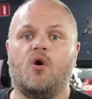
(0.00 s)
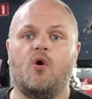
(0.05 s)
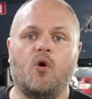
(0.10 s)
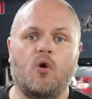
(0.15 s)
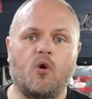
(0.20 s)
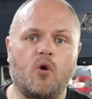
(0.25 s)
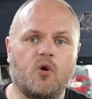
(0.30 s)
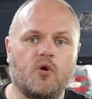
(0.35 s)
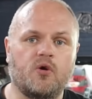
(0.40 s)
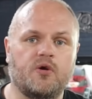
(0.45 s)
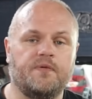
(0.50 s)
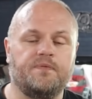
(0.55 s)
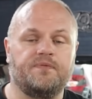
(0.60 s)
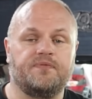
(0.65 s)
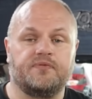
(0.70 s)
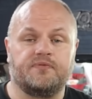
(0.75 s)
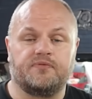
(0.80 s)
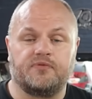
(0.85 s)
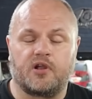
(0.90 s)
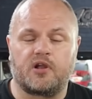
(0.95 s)
Or
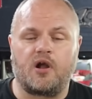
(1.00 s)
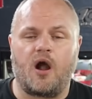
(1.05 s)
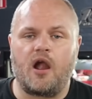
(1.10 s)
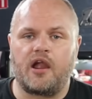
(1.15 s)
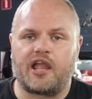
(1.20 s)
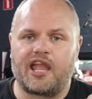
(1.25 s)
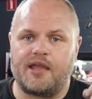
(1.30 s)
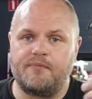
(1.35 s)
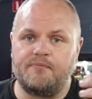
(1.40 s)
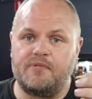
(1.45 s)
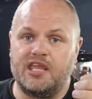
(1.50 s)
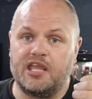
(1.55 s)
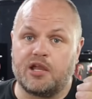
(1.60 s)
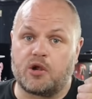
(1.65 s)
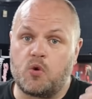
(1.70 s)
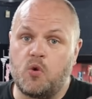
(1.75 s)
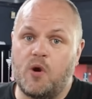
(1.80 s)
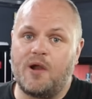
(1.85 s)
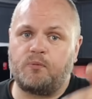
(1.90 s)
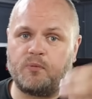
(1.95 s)
the car can be
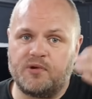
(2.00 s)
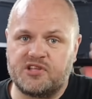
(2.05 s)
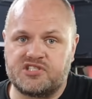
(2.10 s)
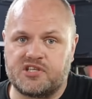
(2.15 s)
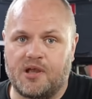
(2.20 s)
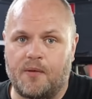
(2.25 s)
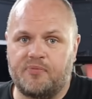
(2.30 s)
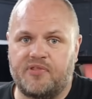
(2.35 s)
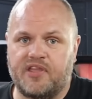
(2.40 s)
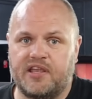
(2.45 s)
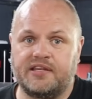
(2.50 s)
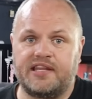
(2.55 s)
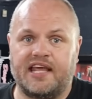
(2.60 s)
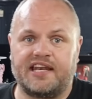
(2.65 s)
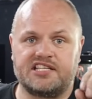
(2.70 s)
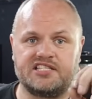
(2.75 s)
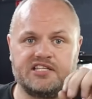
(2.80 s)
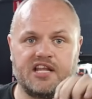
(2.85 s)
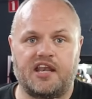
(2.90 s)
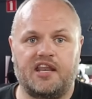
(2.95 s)
equipped with something
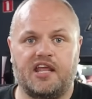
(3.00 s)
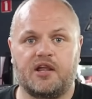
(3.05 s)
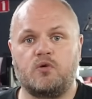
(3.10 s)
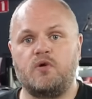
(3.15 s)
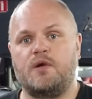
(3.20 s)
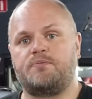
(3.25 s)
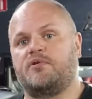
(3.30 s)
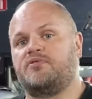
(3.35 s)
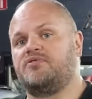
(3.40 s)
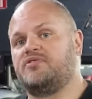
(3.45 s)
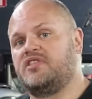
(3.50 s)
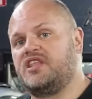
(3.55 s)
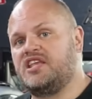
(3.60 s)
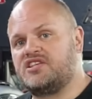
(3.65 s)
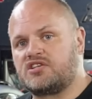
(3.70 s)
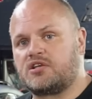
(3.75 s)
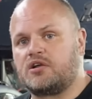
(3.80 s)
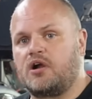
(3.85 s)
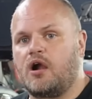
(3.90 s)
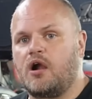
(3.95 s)
that is not equipped on
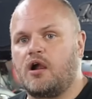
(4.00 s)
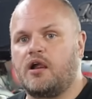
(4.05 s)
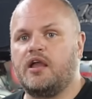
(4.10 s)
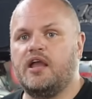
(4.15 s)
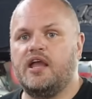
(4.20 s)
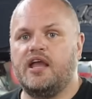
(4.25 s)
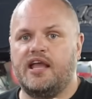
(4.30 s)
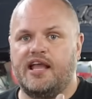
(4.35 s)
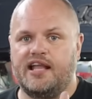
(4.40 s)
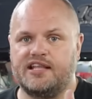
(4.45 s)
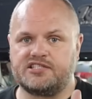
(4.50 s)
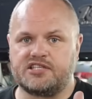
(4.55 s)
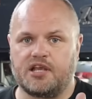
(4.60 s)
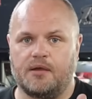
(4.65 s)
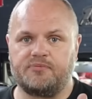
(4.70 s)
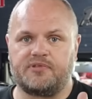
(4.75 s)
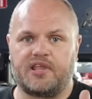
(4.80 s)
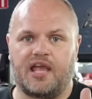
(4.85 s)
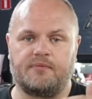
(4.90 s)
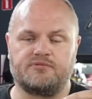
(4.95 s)
this car, and
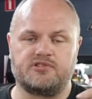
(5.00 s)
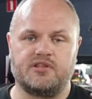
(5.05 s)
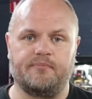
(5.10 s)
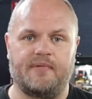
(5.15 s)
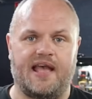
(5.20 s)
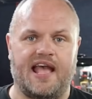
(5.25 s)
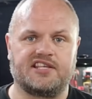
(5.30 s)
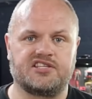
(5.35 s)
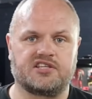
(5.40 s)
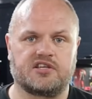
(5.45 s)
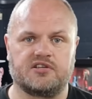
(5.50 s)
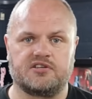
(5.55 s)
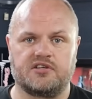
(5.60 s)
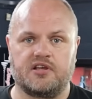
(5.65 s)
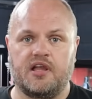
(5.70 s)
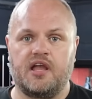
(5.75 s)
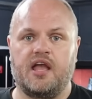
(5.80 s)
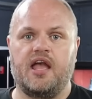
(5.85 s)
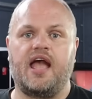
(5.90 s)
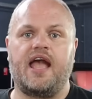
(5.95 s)
sometimes the
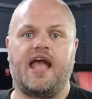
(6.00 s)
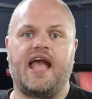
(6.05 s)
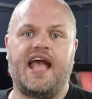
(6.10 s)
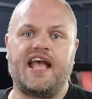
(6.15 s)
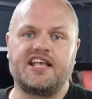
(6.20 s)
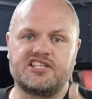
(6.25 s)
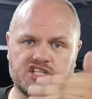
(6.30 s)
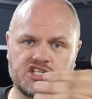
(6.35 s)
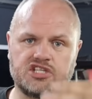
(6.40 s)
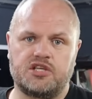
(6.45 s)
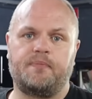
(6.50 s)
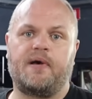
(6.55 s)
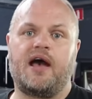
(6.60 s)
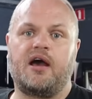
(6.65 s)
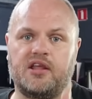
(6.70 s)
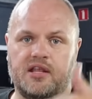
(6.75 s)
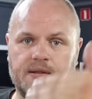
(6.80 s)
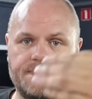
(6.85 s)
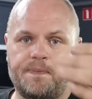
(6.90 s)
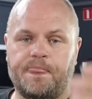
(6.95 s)
masker asks
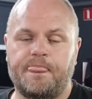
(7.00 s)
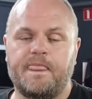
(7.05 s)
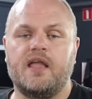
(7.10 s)
about it.